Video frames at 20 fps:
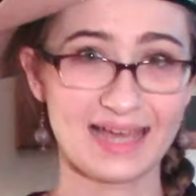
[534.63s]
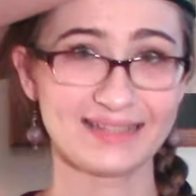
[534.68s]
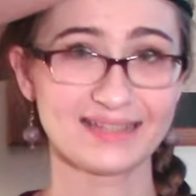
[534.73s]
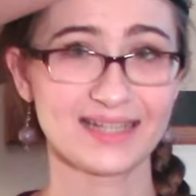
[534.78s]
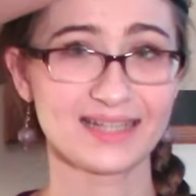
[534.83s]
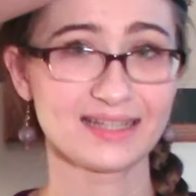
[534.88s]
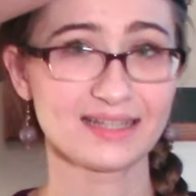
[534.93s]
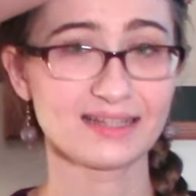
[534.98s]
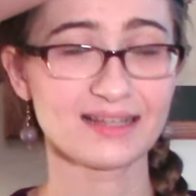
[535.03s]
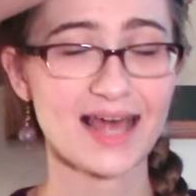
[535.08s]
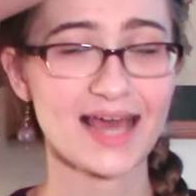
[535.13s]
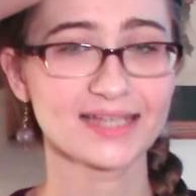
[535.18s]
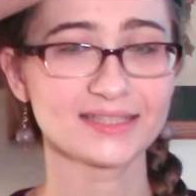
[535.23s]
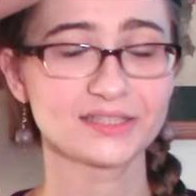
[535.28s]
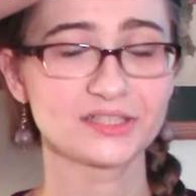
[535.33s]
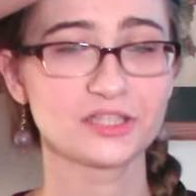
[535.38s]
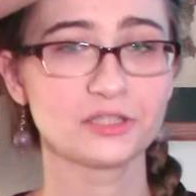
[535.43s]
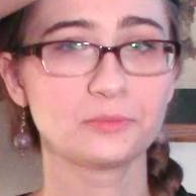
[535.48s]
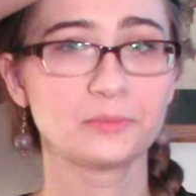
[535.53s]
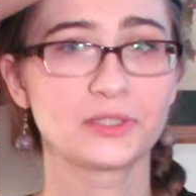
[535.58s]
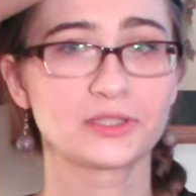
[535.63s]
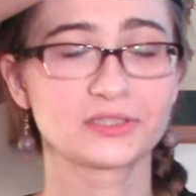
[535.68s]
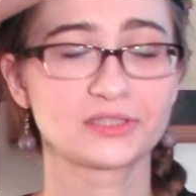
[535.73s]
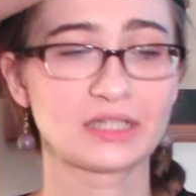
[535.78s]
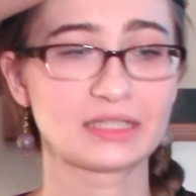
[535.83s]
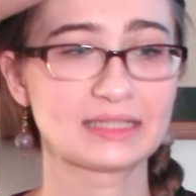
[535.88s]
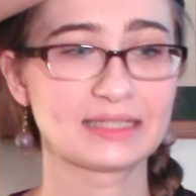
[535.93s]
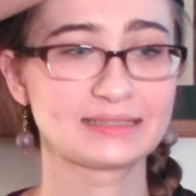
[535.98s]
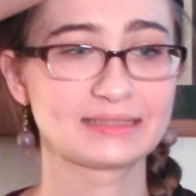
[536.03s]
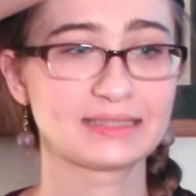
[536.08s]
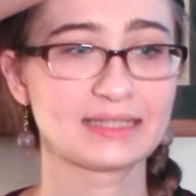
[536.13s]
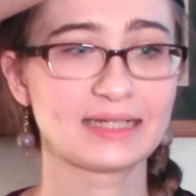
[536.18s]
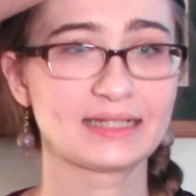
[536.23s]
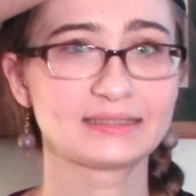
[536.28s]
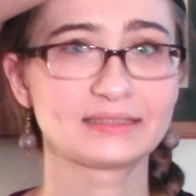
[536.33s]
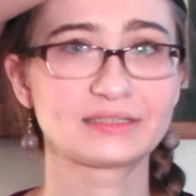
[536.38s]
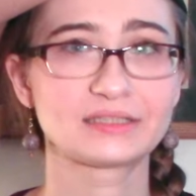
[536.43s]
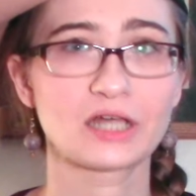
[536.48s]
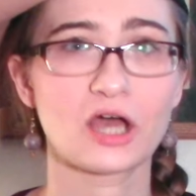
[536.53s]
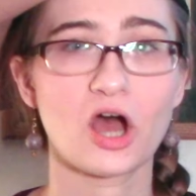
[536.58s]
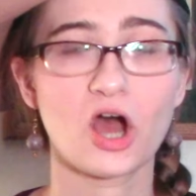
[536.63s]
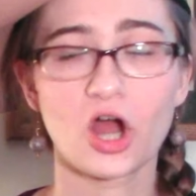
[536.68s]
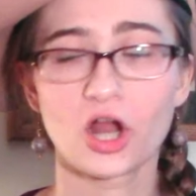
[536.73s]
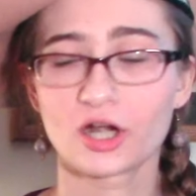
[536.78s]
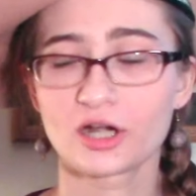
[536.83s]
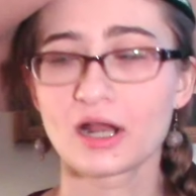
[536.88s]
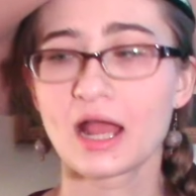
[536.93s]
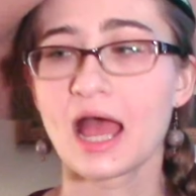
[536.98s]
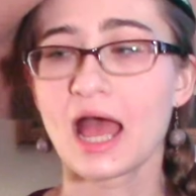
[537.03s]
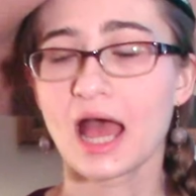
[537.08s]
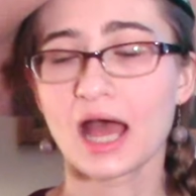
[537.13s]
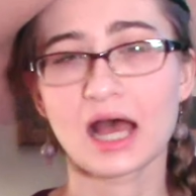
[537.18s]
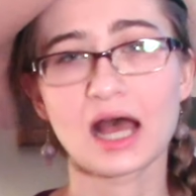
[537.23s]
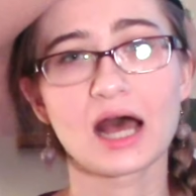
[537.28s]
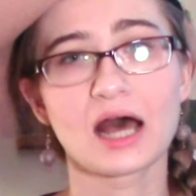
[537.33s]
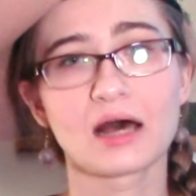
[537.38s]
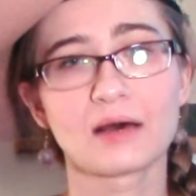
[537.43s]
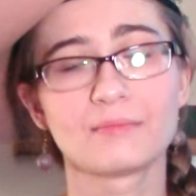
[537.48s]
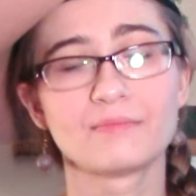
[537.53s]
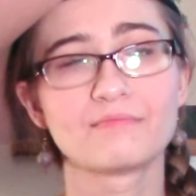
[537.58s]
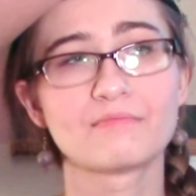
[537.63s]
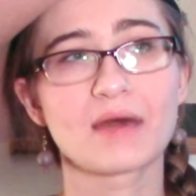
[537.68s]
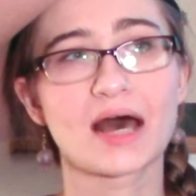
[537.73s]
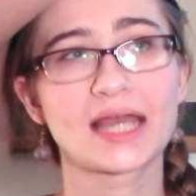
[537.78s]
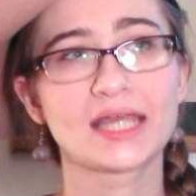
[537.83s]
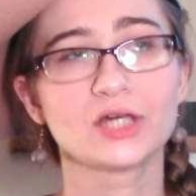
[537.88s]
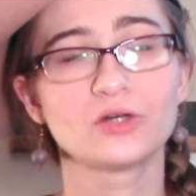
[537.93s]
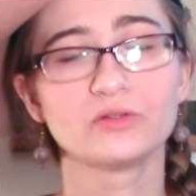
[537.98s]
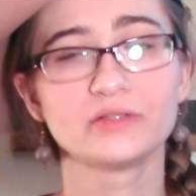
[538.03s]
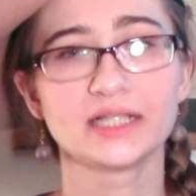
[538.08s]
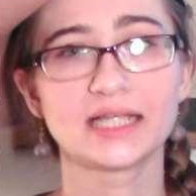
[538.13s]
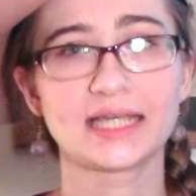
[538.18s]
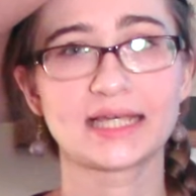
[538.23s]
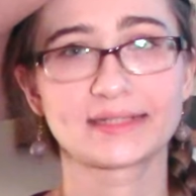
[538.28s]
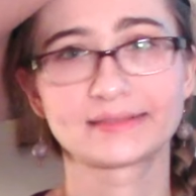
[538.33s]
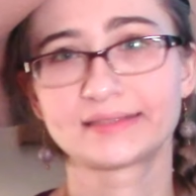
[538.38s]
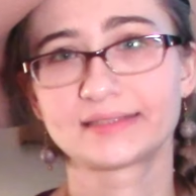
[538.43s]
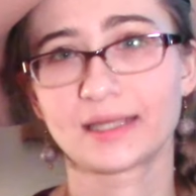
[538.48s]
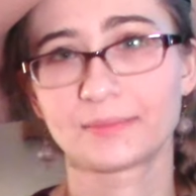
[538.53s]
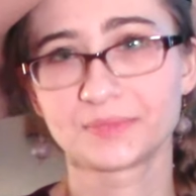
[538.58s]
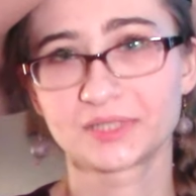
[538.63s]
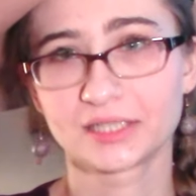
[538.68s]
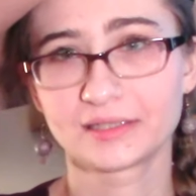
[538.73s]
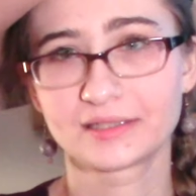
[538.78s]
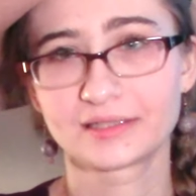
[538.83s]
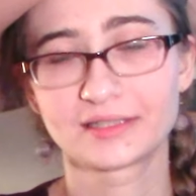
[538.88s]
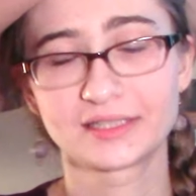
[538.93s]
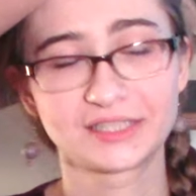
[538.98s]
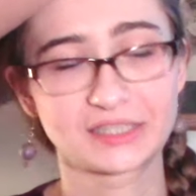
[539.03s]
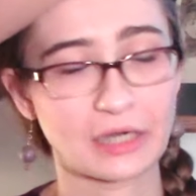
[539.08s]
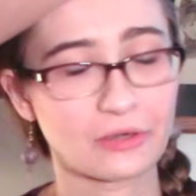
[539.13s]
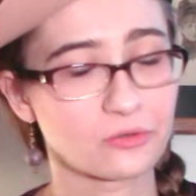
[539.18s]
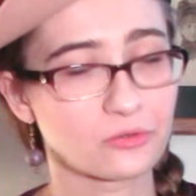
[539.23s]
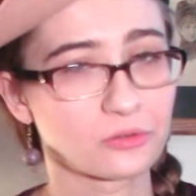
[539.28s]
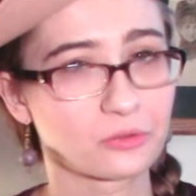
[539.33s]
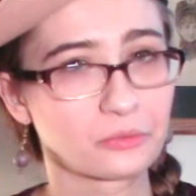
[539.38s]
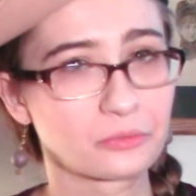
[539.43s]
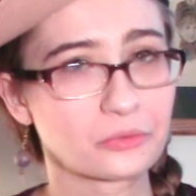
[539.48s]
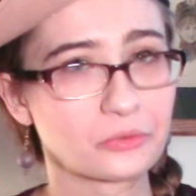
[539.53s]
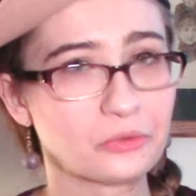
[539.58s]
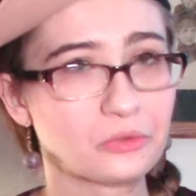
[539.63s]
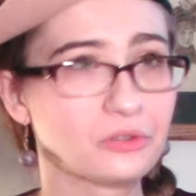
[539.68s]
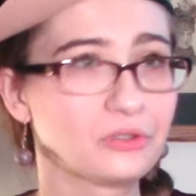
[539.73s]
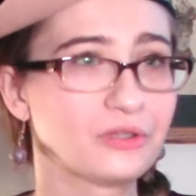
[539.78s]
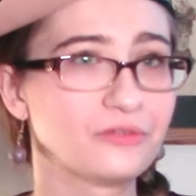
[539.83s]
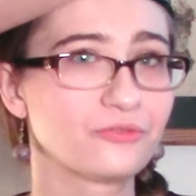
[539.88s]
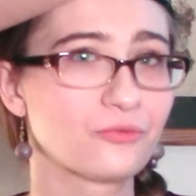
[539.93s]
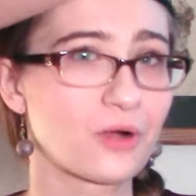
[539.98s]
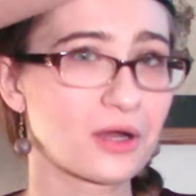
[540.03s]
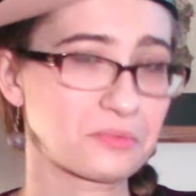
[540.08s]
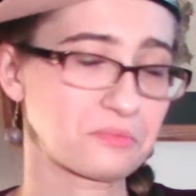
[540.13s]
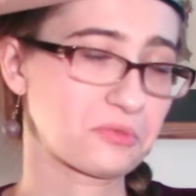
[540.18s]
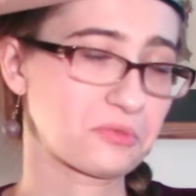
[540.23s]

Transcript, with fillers: And then the last two books on this list are um, my only exception to the general rule of one